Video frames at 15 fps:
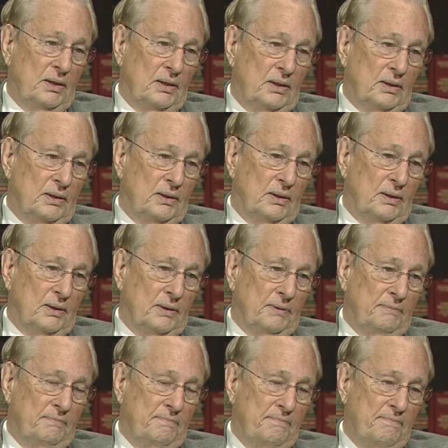And
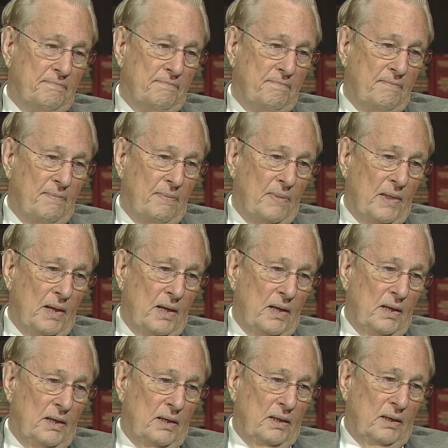um,
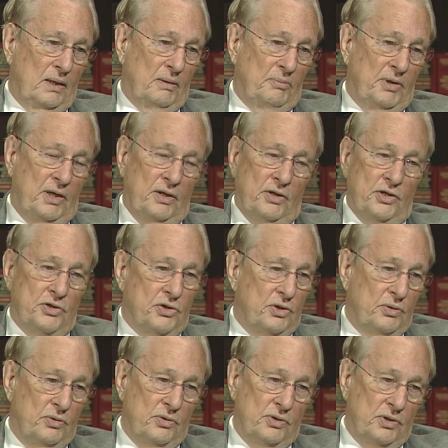uh, many of these
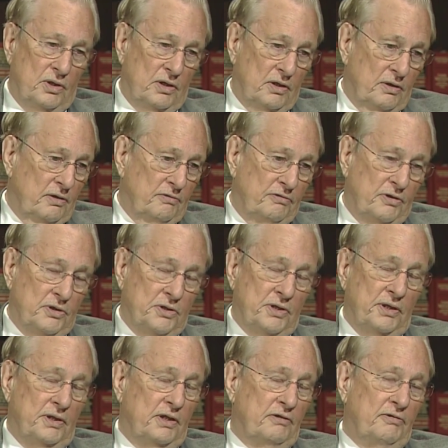students are the
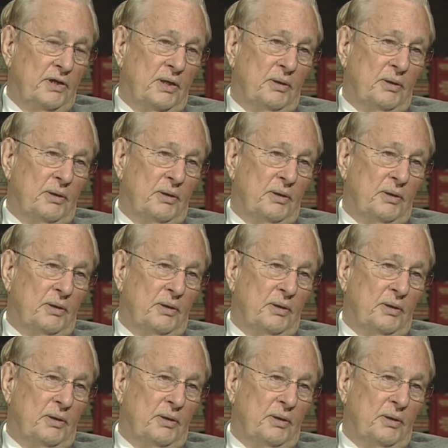first in their